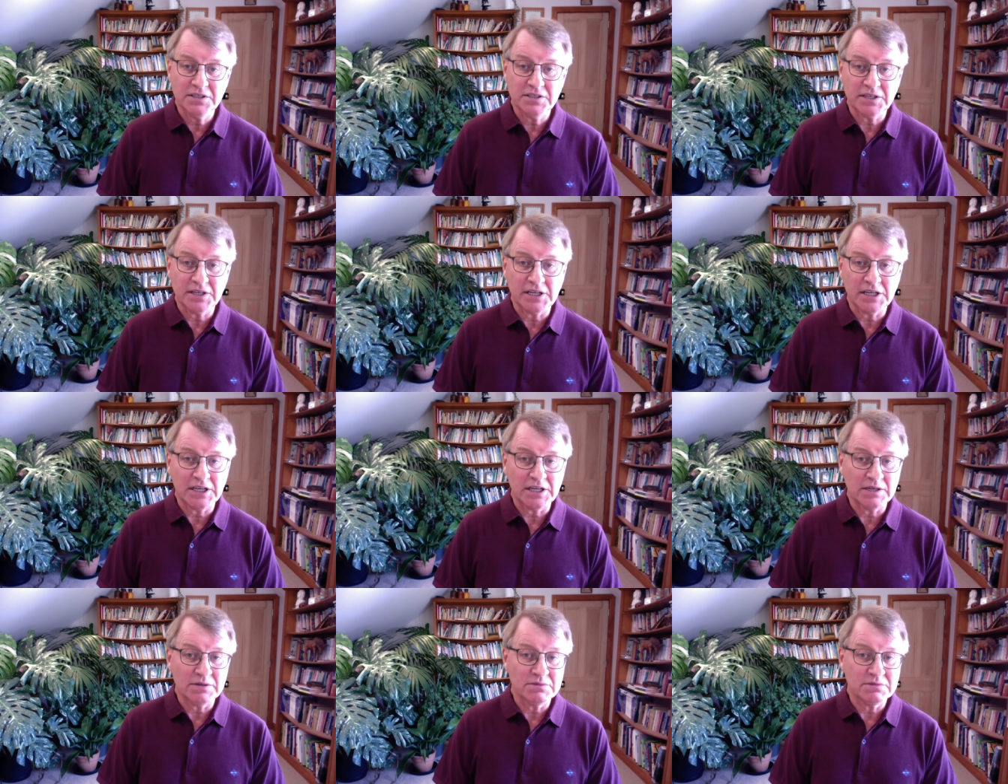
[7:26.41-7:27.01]

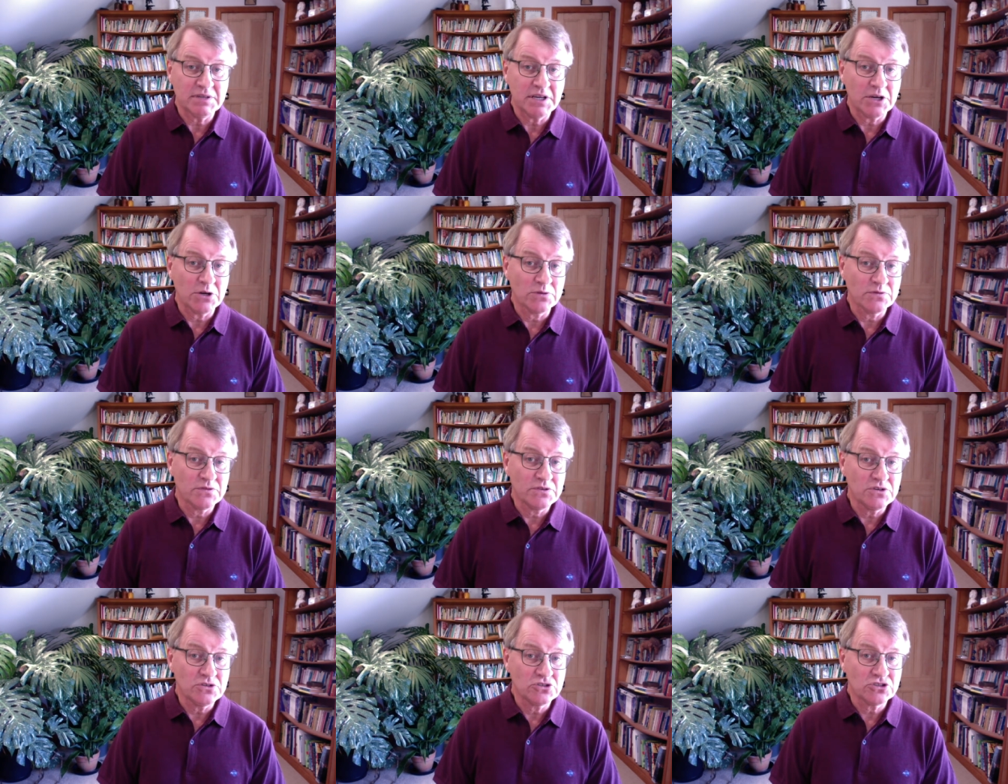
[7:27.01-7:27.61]
Uh, health
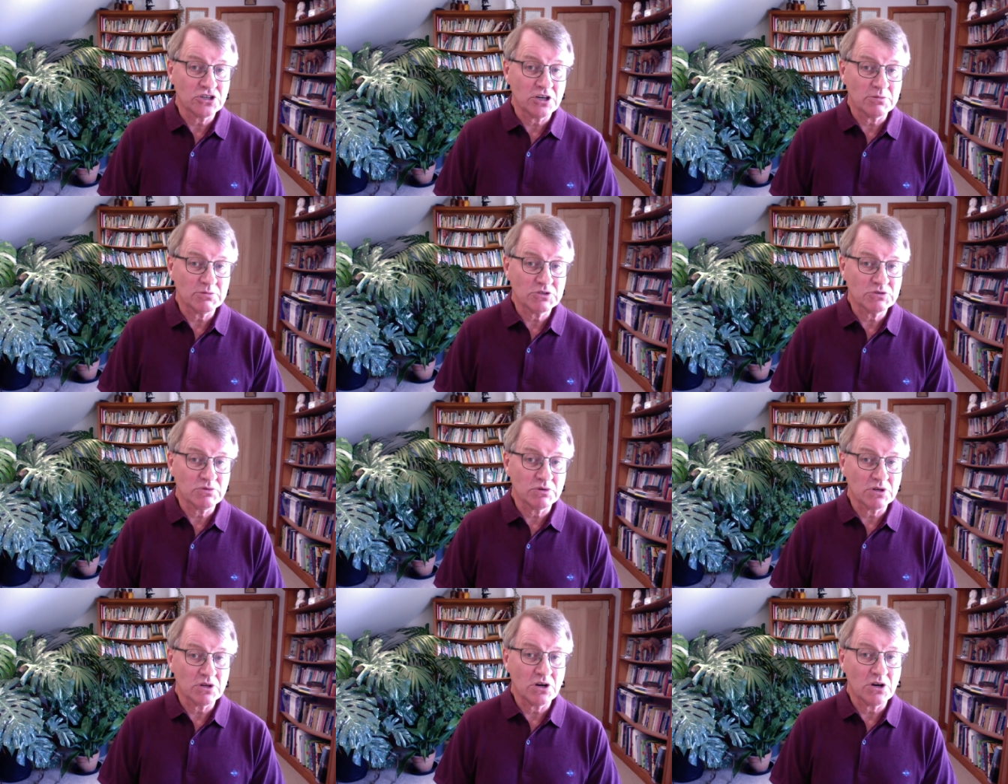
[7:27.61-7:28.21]
food shops
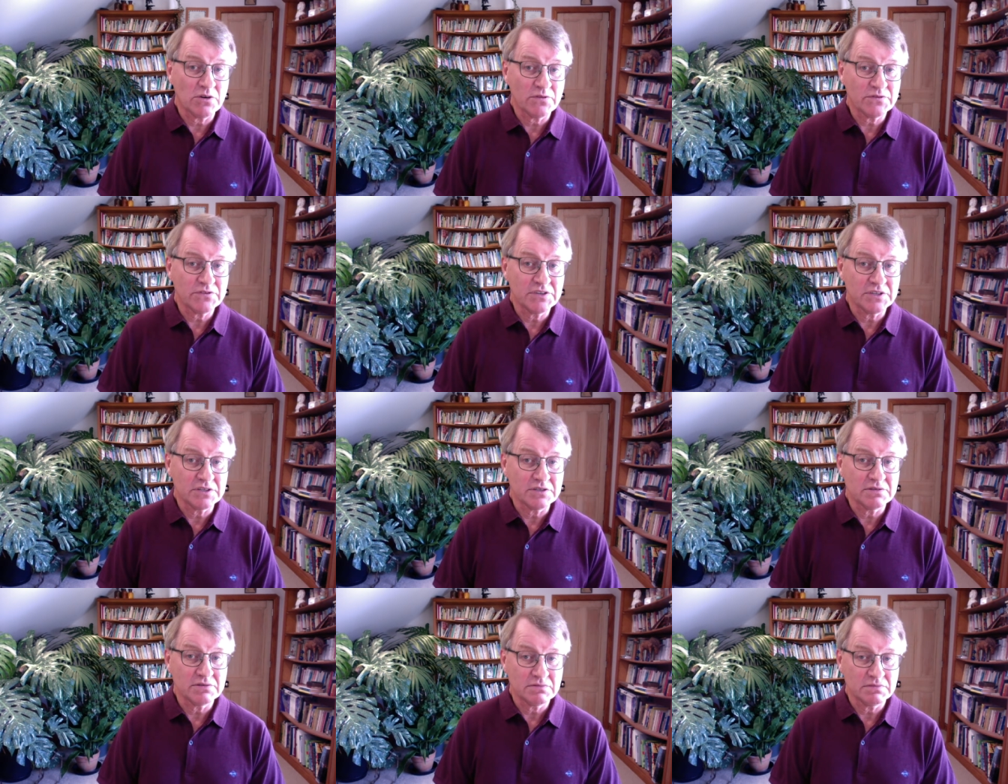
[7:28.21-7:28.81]
will
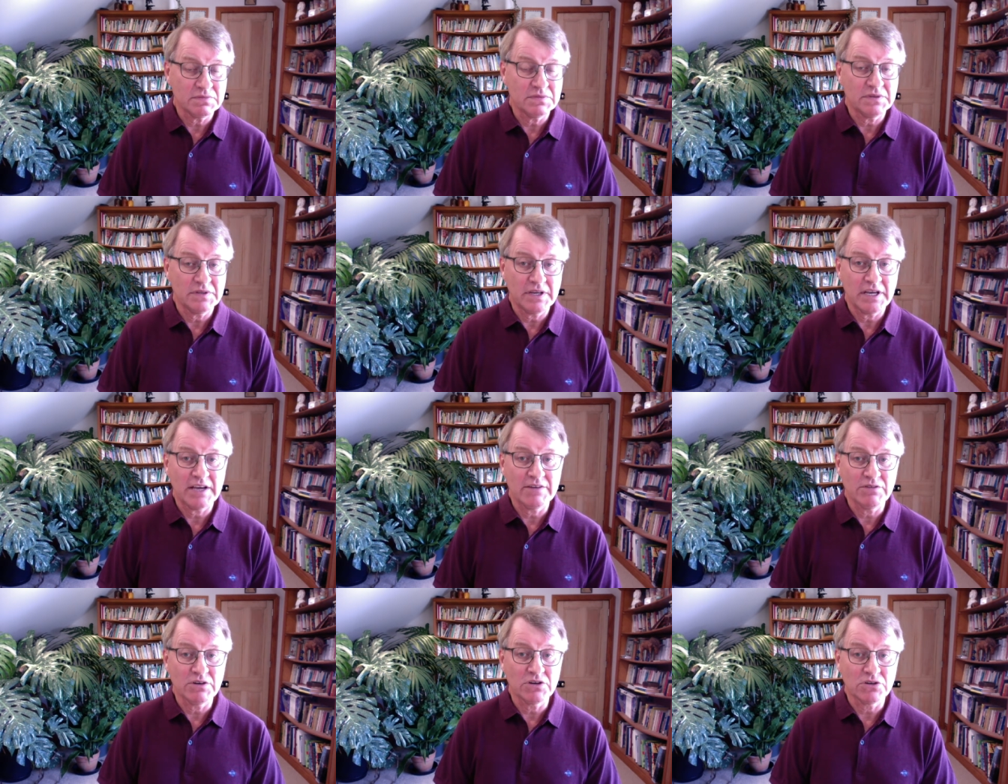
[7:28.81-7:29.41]
often
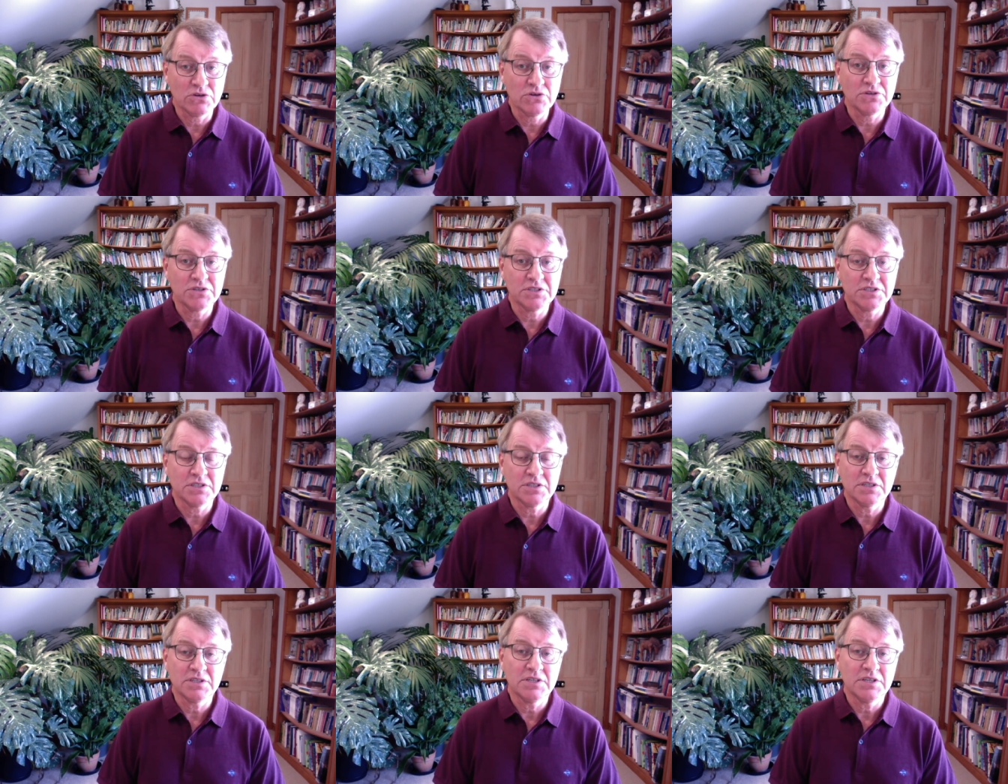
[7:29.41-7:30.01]
have a good
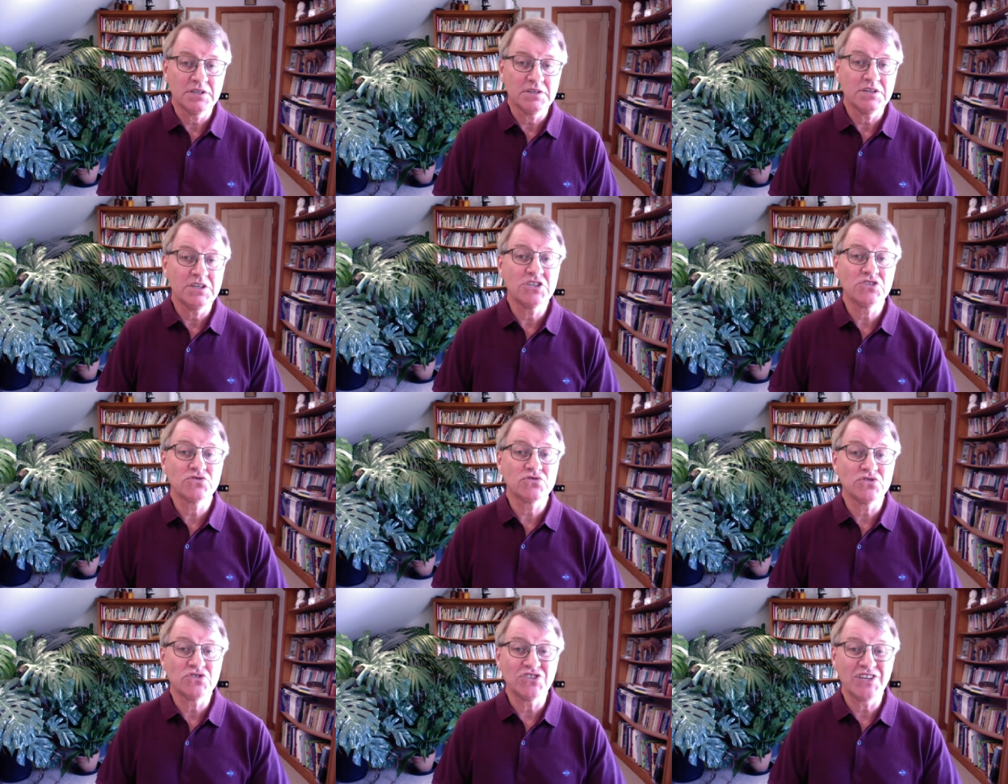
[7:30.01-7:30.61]

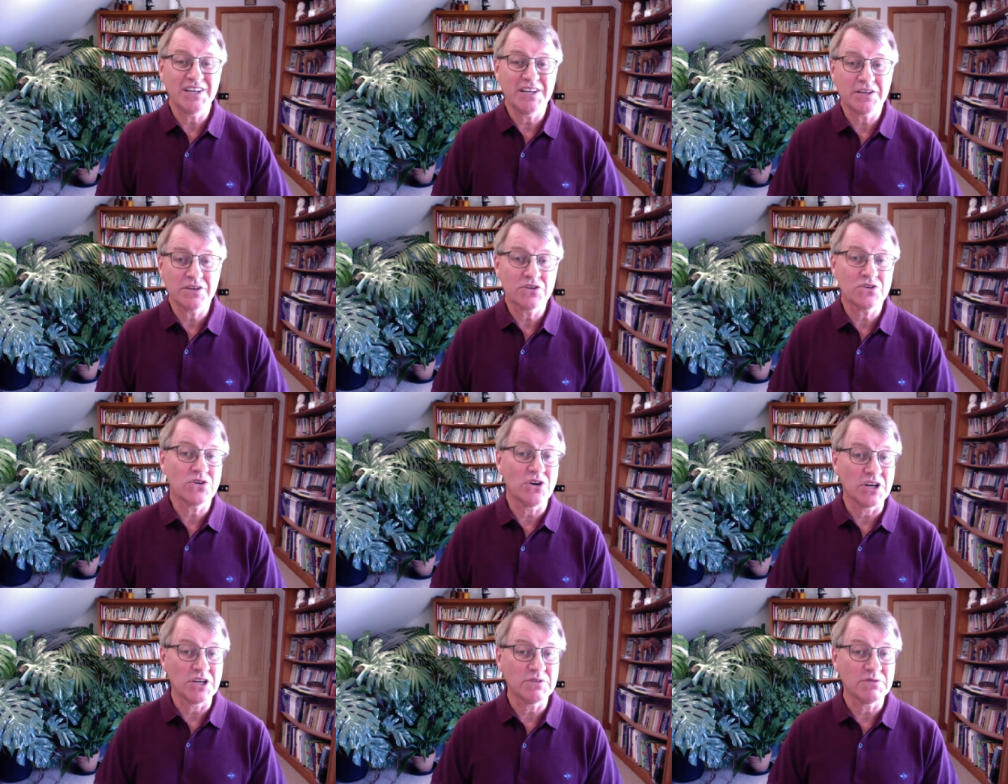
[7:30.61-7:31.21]
estrogenic
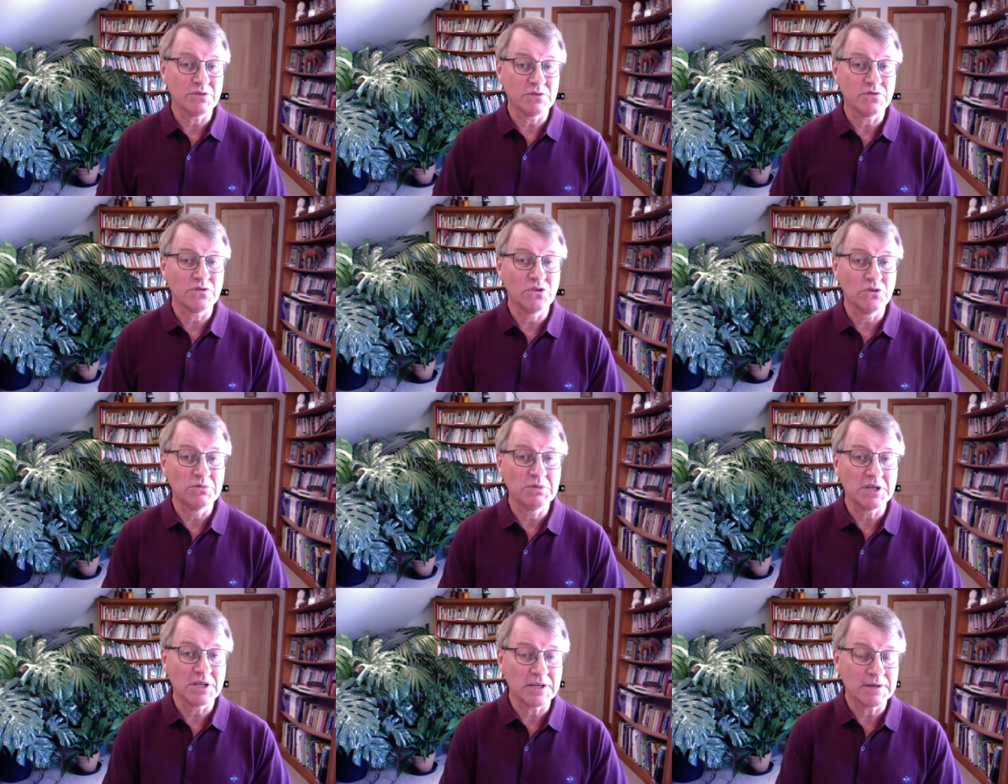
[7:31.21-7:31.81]
kind of a
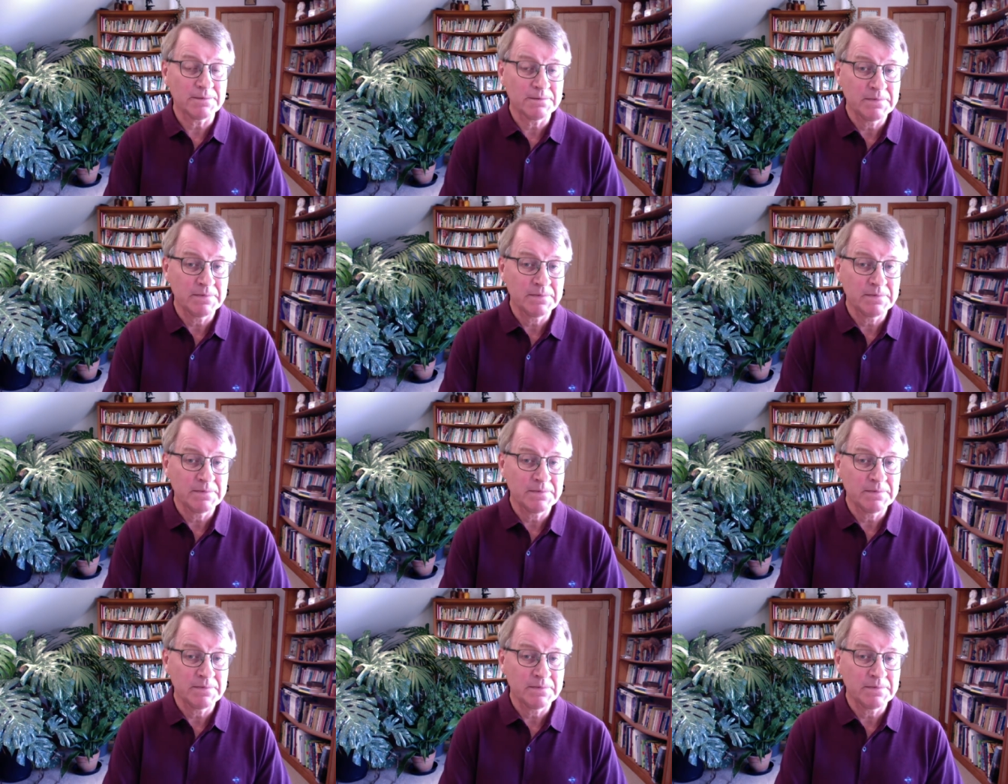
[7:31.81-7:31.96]
formula,